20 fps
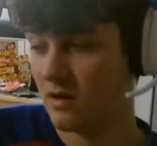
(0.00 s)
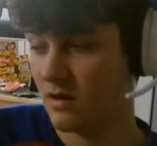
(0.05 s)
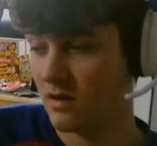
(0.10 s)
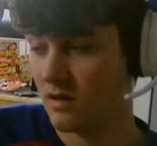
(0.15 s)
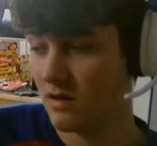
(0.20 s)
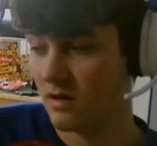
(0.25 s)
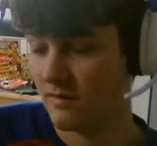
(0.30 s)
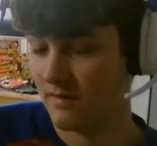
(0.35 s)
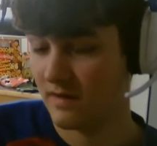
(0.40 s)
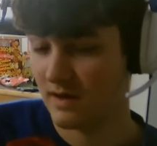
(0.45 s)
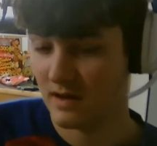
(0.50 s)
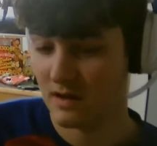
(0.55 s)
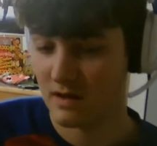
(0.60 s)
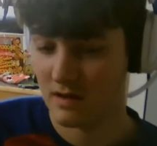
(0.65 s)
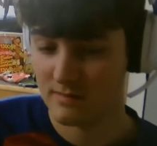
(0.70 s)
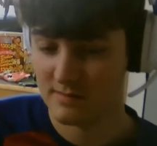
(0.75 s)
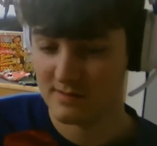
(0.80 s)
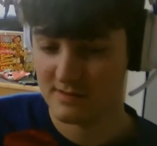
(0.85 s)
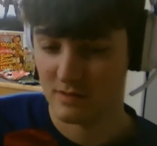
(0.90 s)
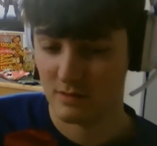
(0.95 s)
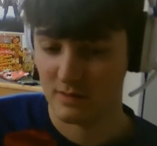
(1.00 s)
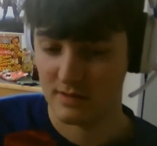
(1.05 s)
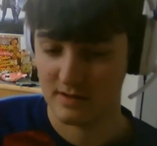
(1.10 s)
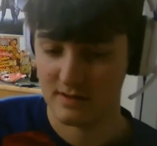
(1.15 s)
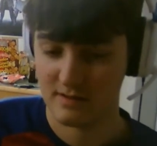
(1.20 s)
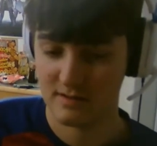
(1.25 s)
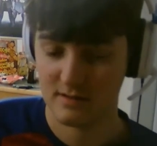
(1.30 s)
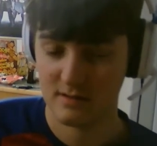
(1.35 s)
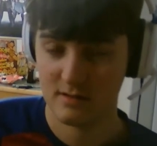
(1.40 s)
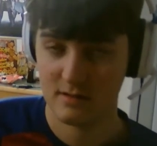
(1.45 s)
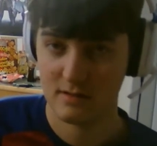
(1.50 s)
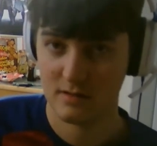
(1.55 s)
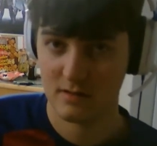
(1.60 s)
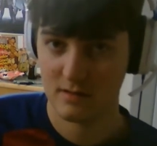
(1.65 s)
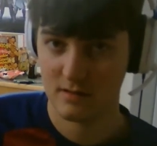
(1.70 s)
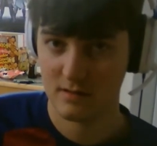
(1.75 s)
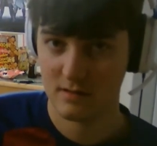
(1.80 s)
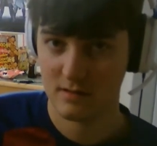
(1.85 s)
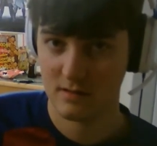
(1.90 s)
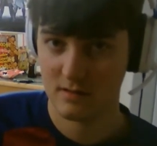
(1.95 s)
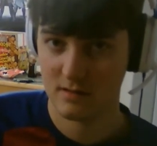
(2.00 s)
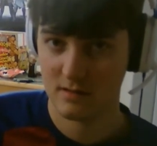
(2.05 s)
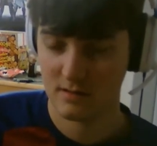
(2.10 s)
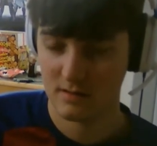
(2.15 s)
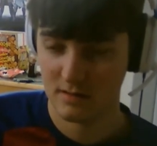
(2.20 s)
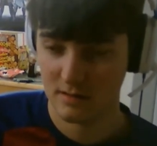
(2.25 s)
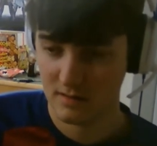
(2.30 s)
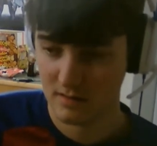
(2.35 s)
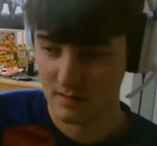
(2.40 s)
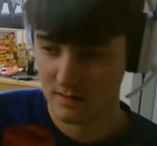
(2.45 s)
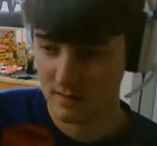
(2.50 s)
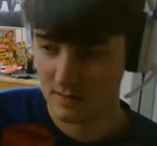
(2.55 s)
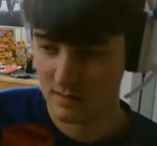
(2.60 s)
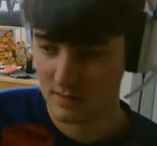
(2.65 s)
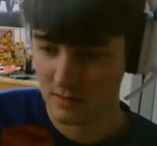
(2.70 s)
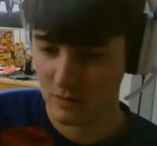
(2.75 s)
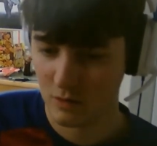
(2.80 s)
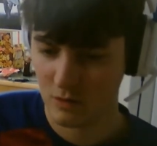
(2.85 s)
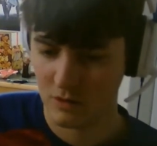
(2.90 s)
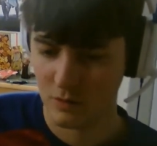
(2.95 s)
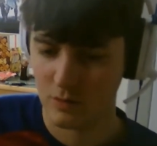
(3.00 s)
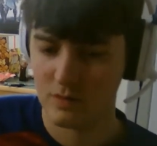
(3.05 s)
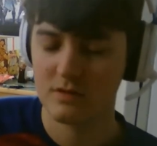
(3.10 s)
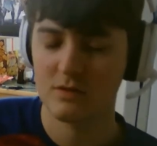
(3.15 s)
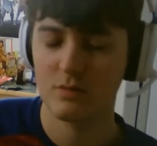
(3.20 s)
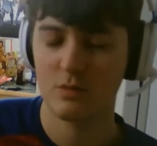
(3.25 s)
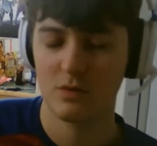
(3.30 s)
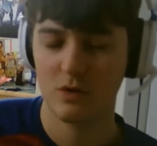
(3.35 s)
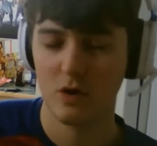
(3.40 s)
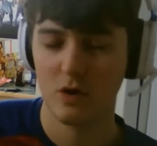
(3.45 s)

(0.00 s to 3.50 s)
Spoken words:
of income, so it's, oh no, we'll go